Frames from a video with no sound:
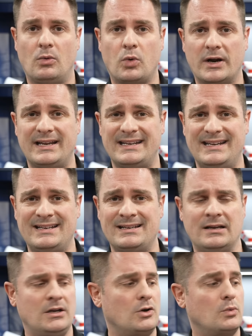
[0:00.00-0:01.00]
work it
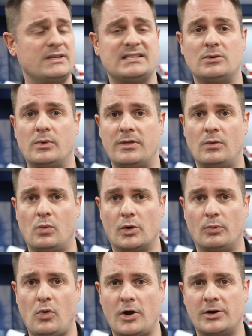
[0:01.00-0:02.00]
in, rinse it with
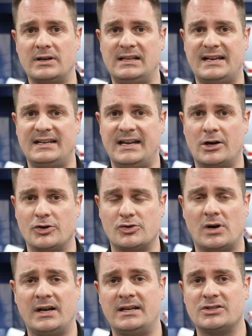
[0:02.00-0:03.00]
warm water, let it air
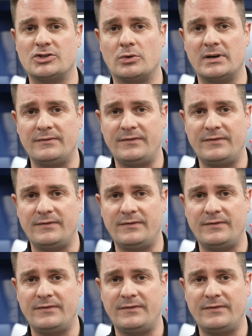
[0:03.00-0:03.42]
dry, store it